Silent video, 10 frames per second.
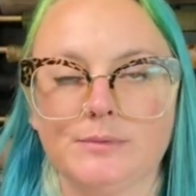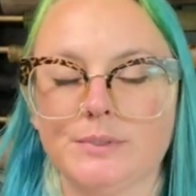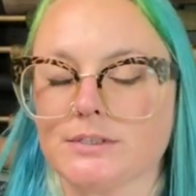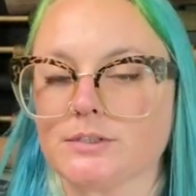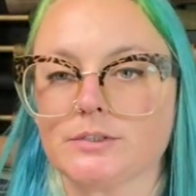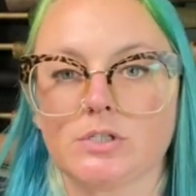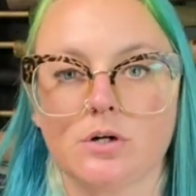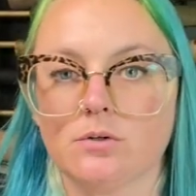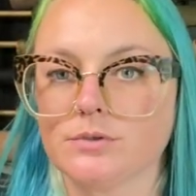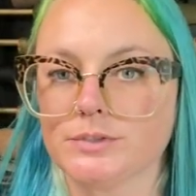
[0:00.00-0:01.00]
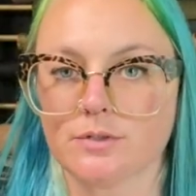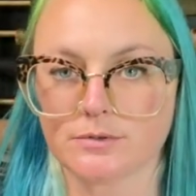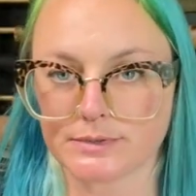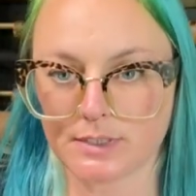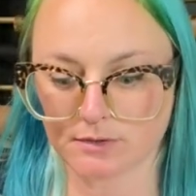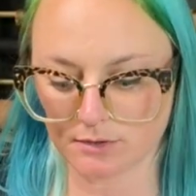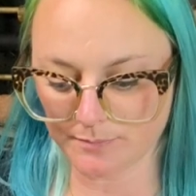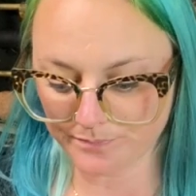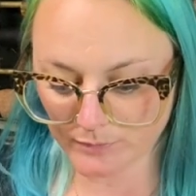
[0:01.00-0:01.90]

but it's so, so subtle.